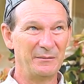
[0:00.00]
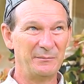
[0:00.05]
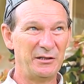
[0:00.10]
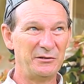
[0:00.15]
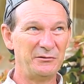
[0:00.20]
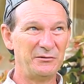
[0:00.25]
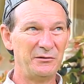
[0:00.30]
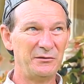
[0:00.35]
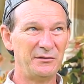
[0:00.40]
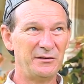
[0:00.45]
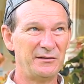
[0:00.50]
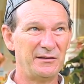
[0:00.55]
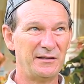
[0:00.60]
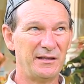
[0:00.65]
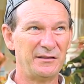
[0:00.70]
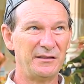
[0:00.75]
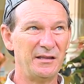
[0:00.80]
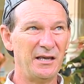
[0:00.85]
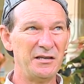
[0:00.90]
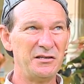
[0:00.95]
The truth is
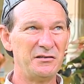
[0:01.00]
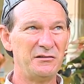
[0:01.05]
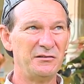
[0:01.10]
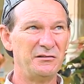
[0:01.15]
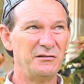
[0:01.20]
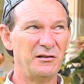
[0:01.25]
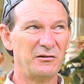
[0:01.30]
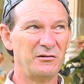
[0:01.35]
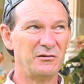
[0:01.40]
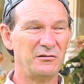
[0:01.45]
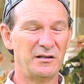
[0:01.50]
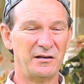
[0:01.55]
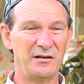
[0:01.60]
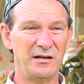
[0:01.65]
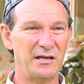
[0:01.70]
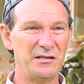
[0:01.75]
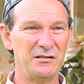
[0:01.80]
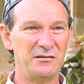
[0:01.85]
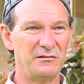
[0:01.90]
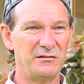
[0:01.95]
that nature is not good
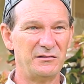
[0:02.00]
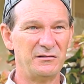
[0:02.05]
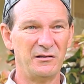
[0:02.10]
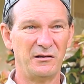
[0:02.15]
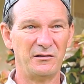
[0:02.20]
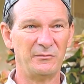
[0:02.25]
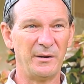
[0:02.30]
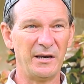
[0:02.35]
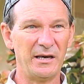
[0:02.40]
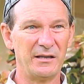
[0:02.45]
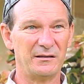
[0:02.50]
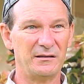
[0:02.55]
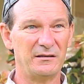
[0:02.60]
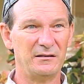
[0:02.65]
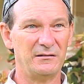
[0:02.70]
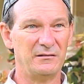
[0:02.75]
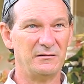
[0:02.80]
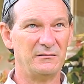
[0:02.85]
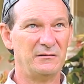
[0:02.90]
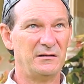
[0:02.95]
and nature is not bad.
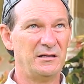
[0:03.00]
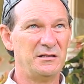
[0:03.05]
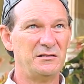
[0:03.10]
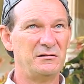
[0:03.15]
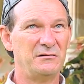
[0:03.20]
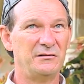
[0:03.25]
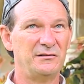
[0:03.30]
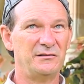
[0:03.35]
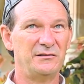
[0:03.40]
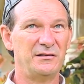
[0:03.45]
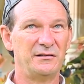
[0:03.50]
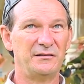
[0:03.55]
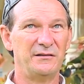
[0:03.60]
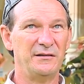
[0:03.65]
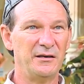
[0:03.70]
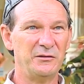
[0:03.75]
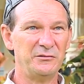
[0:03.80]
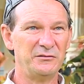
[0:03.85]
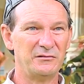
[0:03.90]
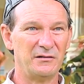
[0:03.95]
You know, nature is just
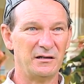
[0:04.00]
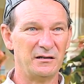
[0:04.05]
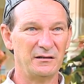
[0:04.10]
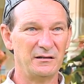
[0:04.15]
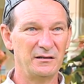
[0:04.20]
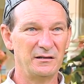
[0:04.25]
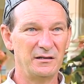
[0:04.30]
neutral.